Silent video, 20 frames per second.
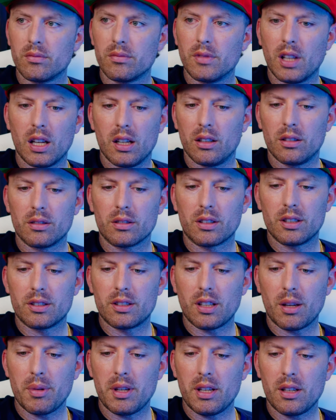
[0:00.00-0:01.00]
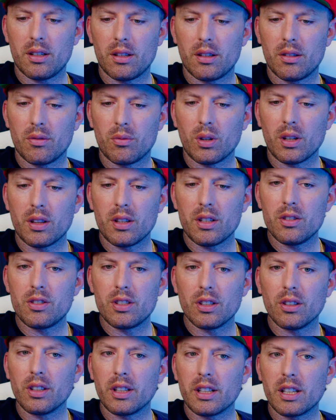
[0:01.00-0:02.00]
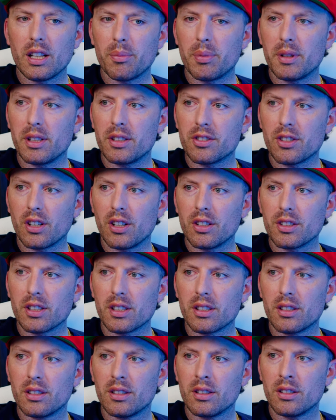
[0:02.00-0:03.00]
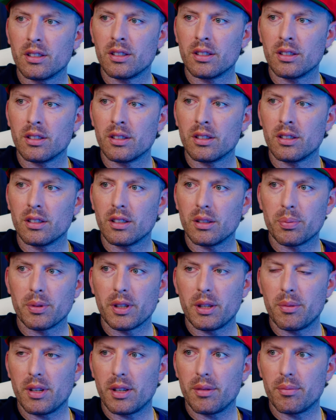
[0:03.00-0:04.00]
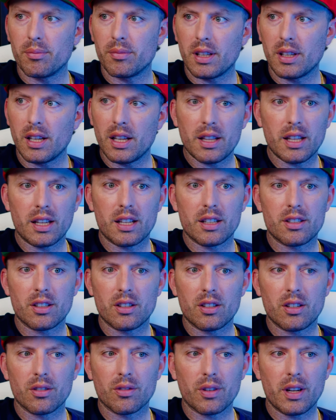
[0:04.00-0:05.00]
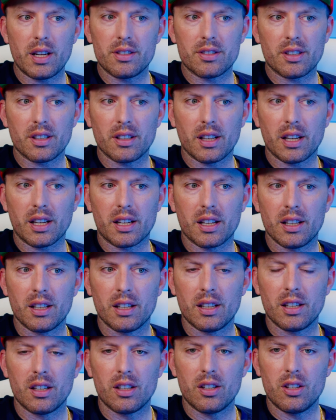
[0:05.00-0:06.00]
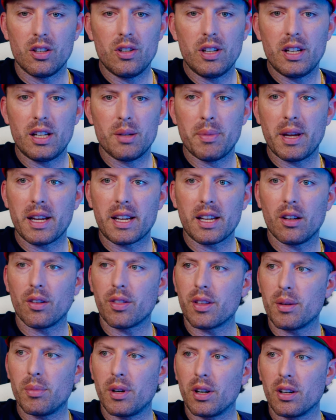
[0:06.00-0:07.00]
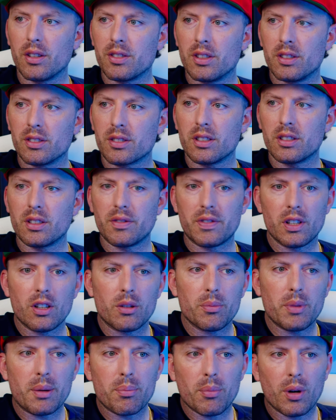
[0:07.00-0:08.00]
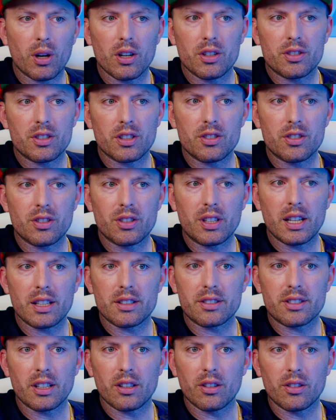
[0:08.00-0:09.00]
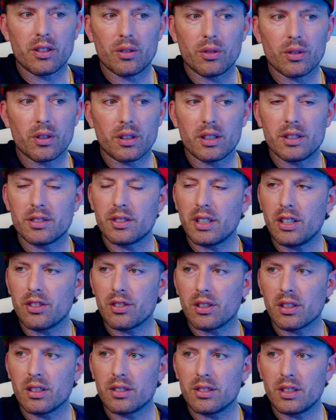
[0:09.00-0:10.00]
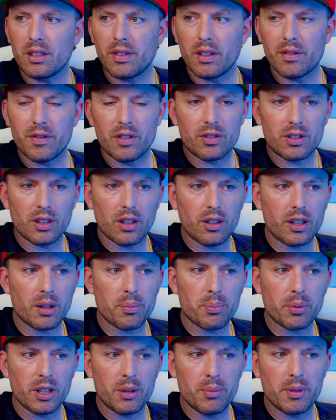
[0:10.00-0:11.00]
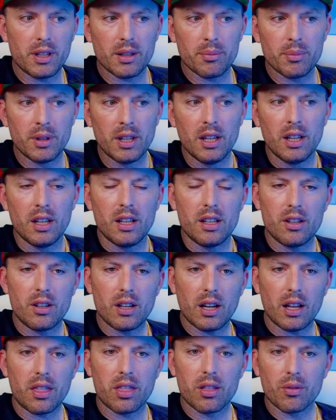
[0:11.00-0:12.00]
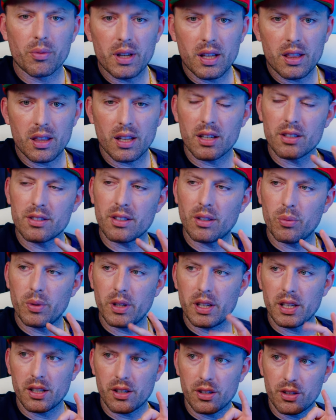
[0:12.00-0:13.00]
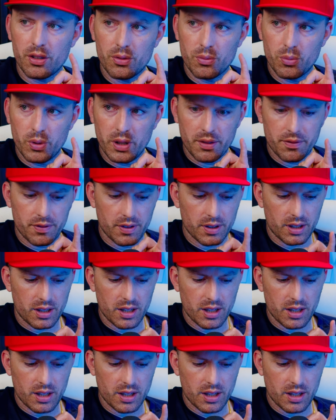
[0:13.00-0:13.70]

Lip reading: No, because I mean, what are the utility companies charging? A premium. And they continue to raise it. Like, you need to make healthy margins, because if you don't make margins, you can't scale the organization. Because even if you sell it at a premium, you got three things that win here. You win for the